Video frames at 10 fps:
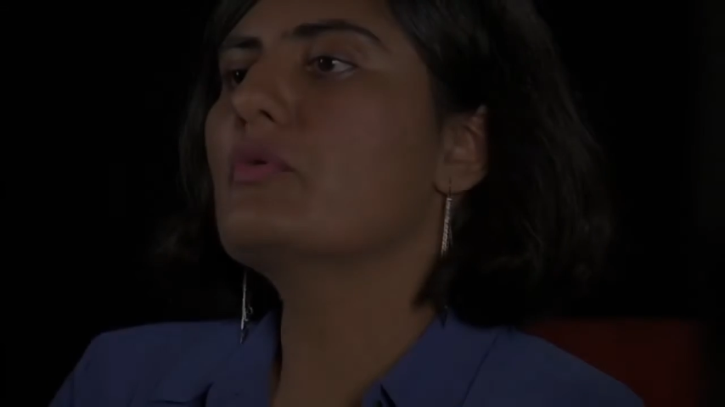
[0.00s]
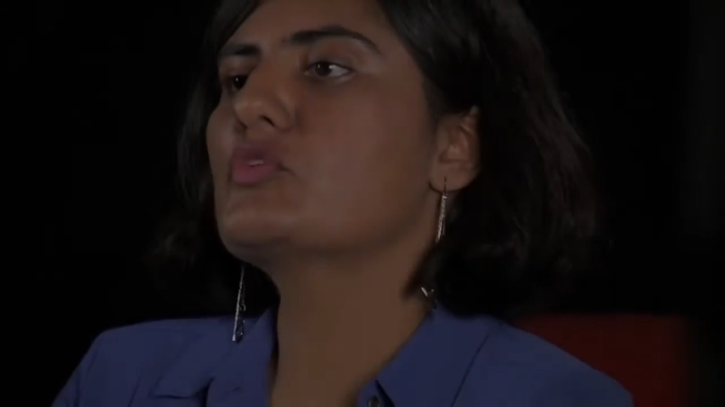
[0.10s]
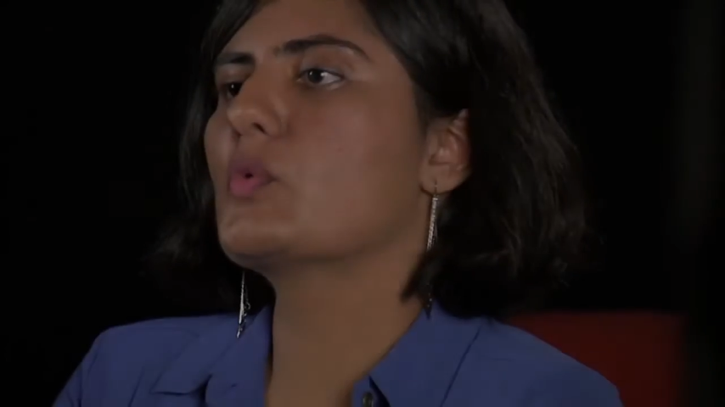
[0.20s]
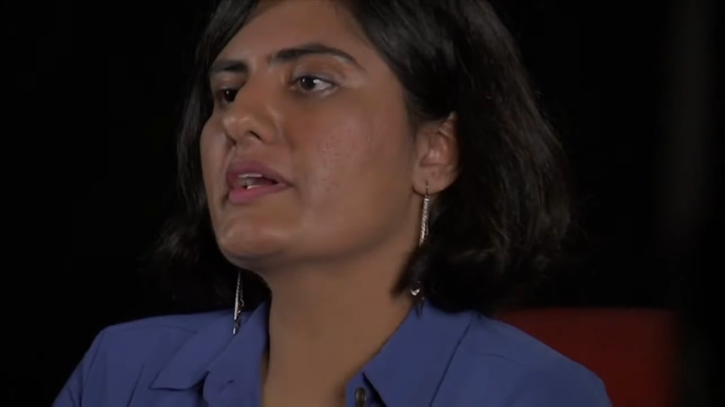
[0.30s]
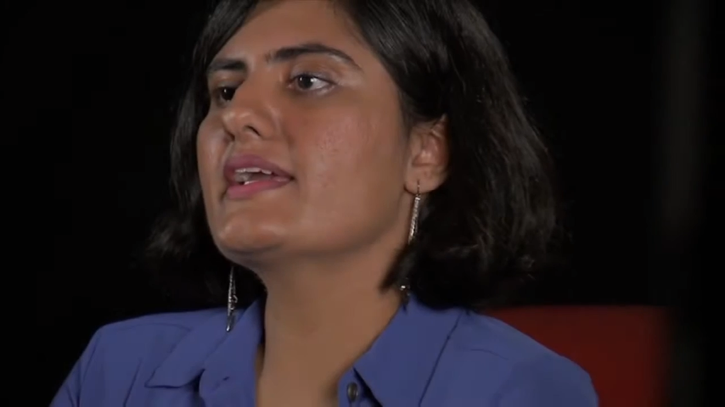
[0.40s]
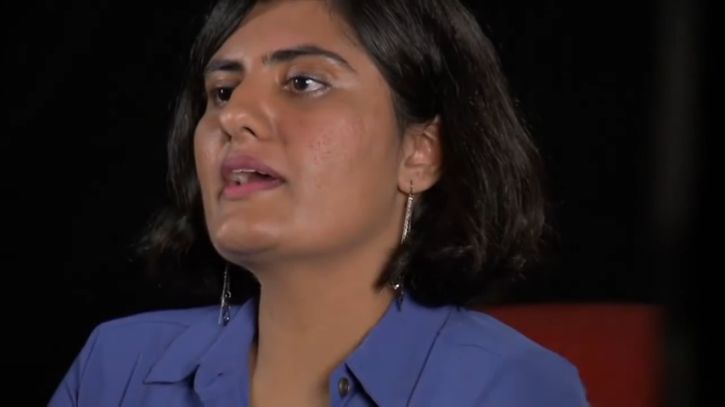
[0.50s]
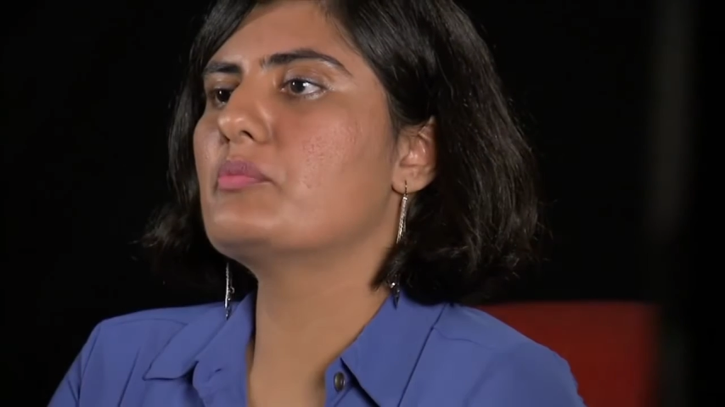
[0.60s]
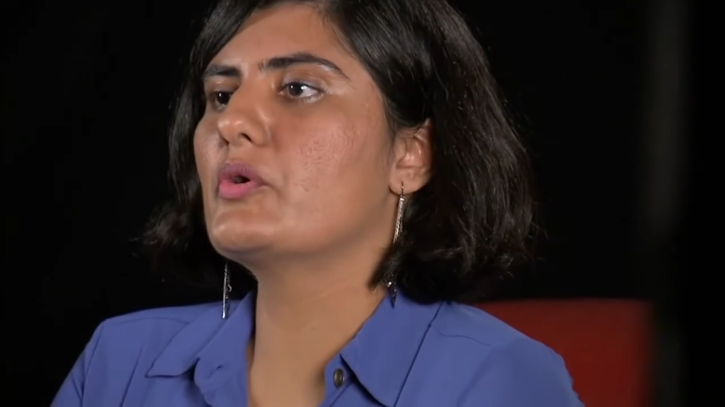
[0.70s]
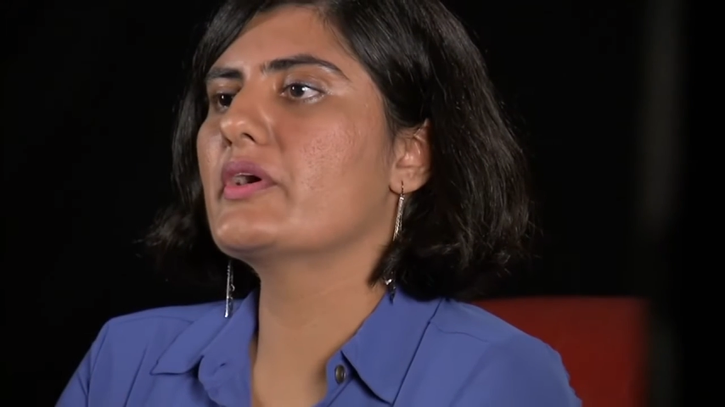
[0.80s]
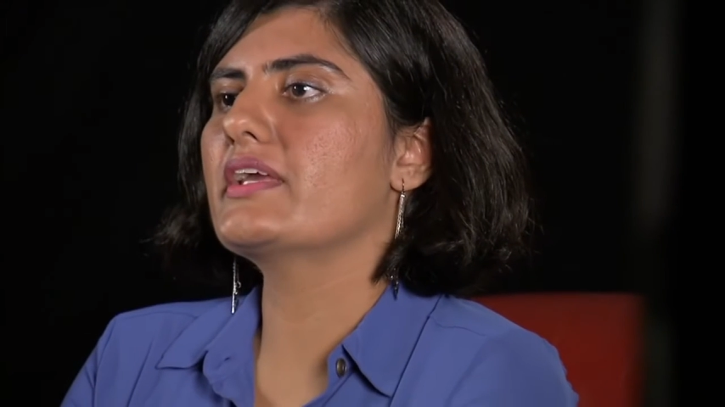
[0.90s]
was working at
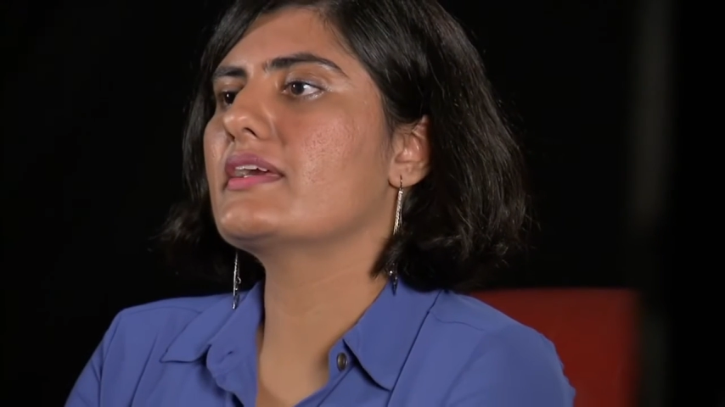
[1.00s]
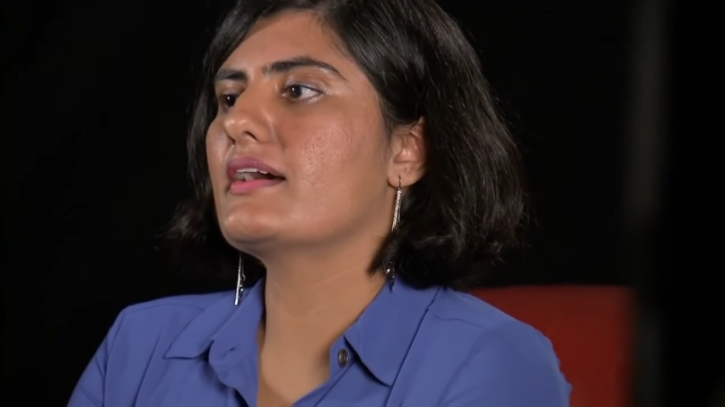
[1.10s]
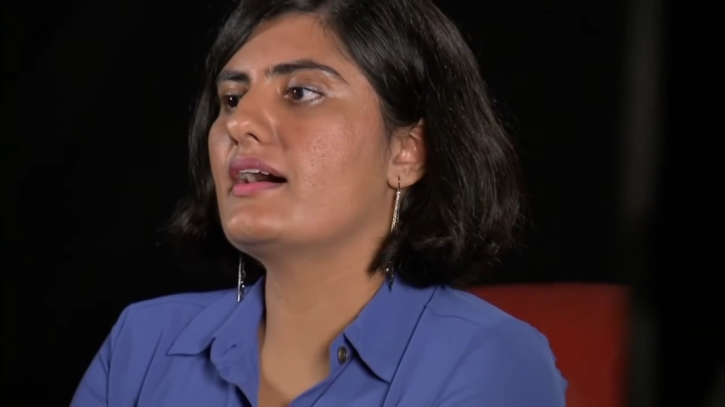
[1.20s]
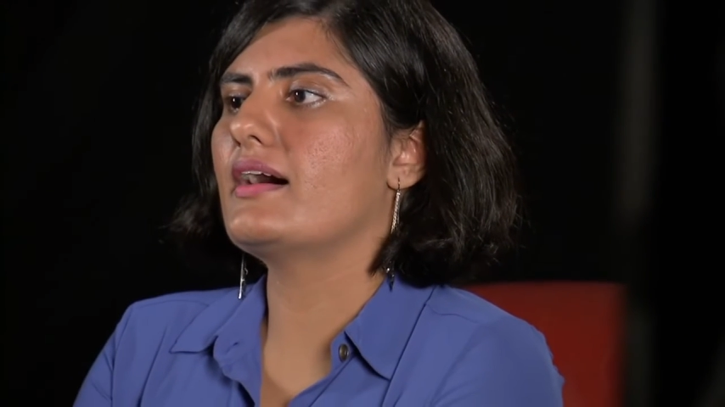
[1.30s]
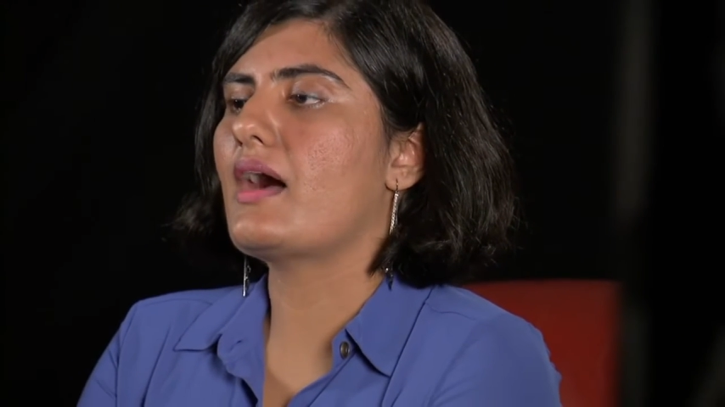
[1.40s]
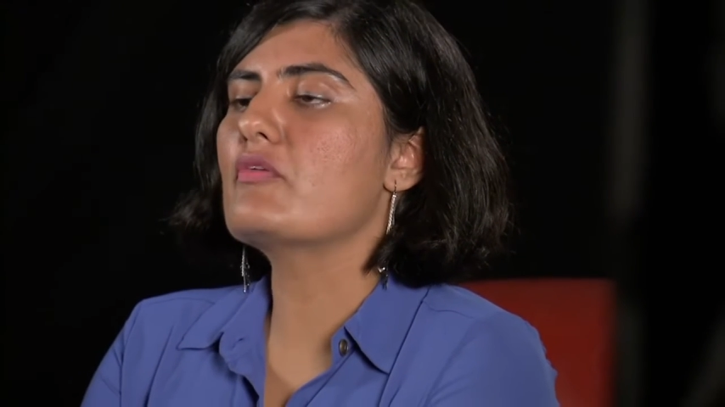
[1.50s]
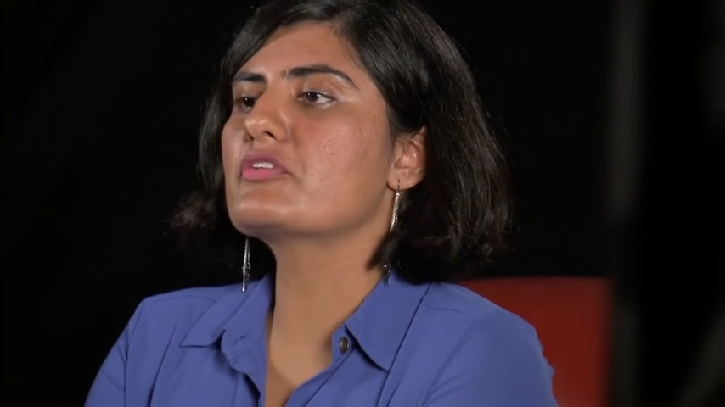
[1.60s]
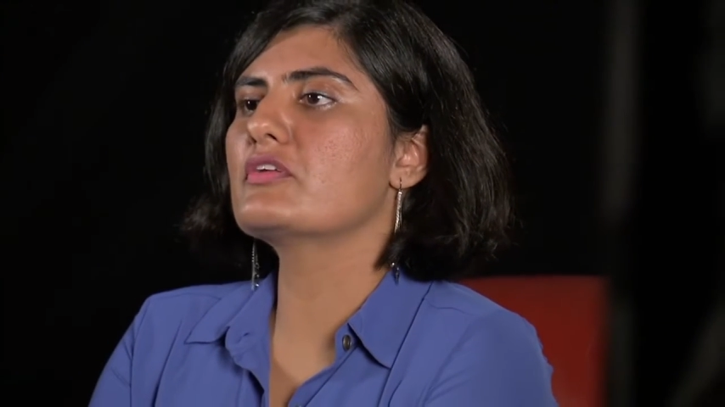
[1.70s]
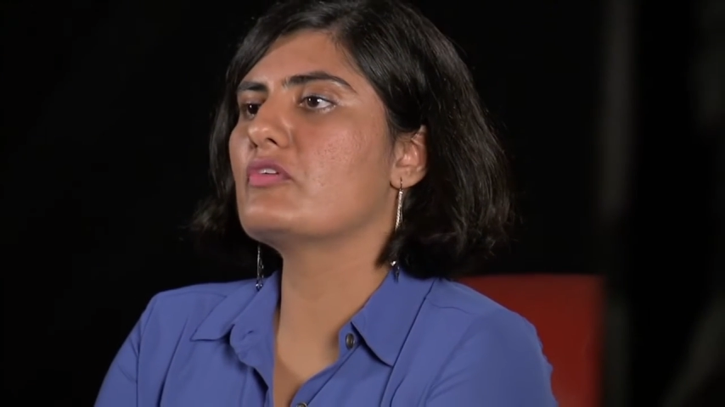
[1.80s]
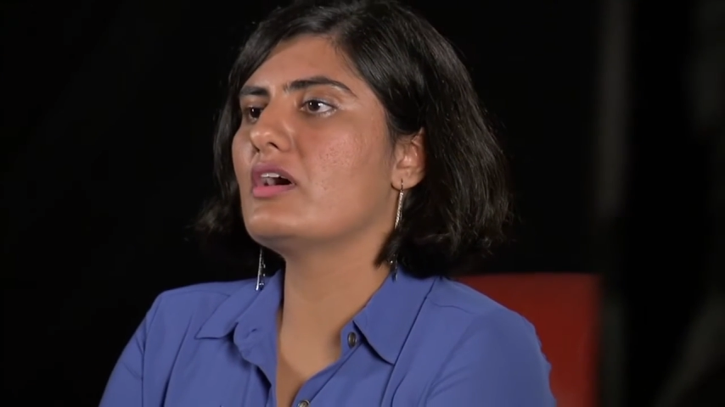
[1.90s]
Boeing, I was
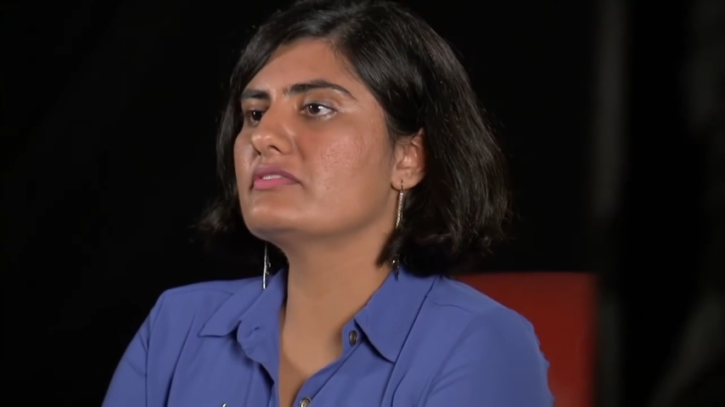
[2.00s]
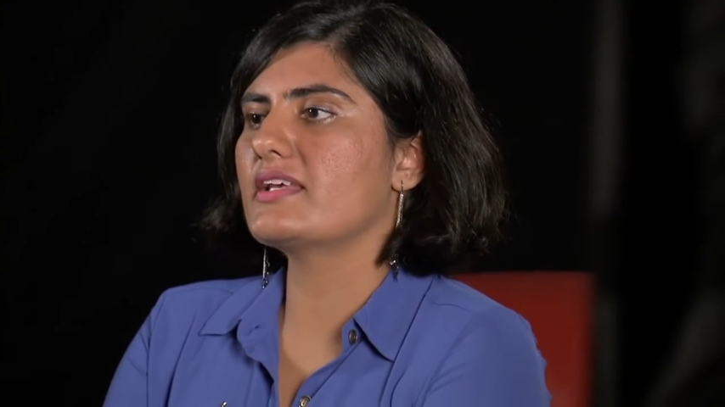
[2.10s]
involved